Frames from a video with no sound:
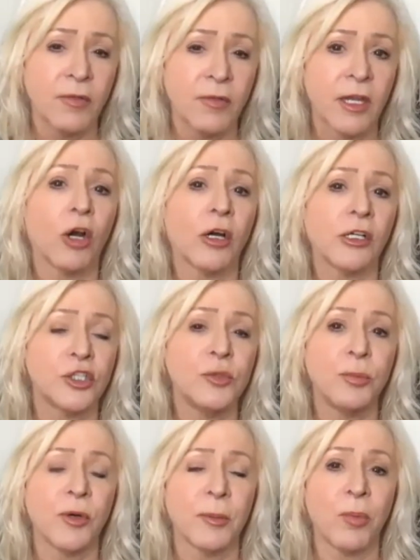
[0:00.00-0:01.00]
that are
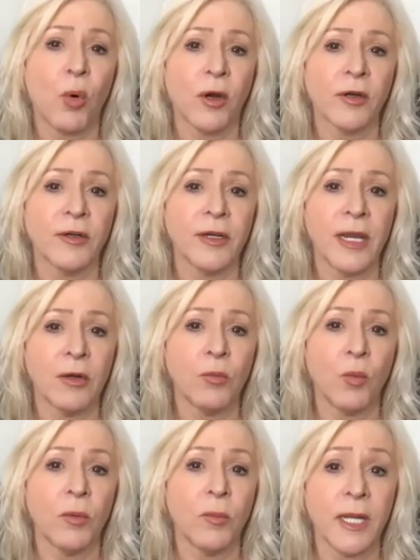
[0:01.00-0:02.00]
super important in
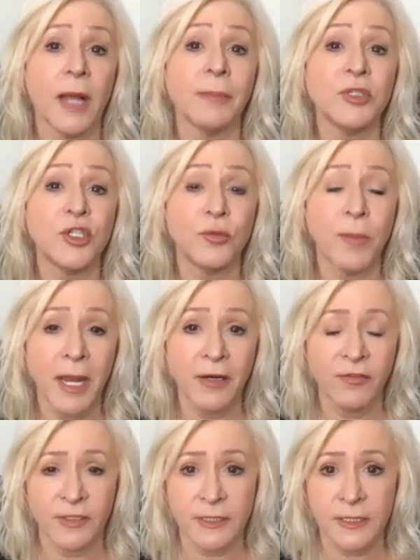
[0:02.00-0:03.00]
when we come to
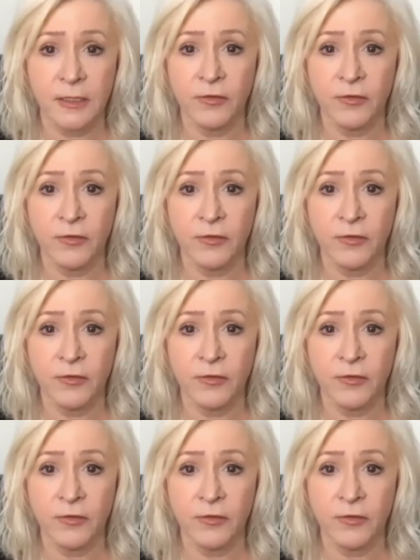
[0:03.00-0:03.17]
manifesting.